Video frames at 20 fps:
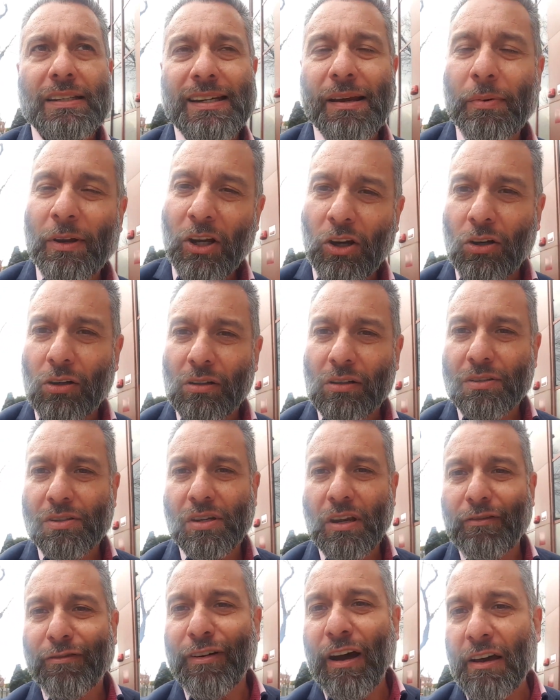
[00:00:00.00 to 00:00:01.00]
seven
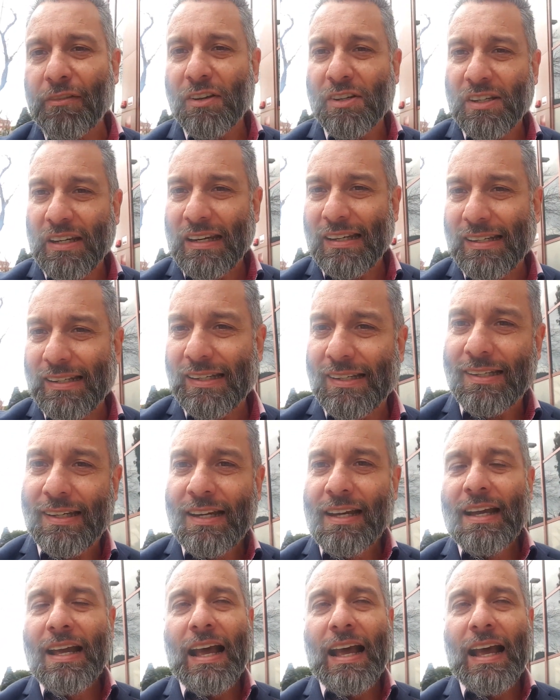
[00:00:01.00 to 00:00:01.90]
goals, five assists,